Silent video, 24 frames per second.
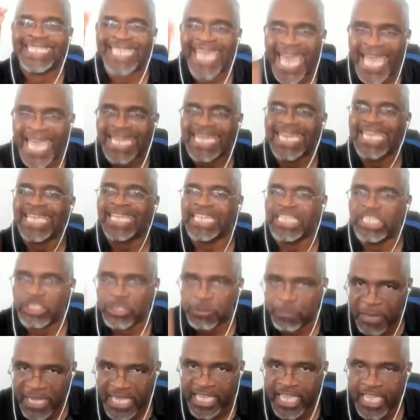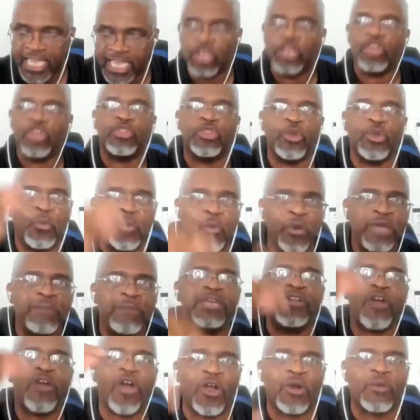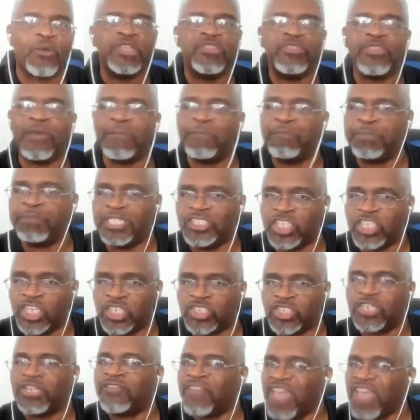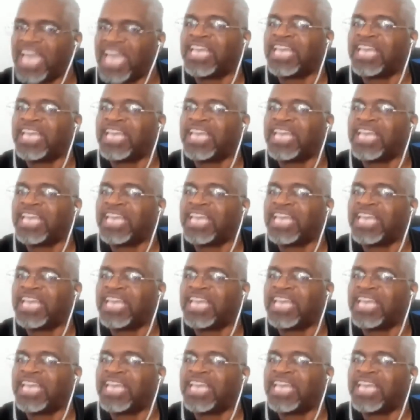Technically speaking, the women are in the position of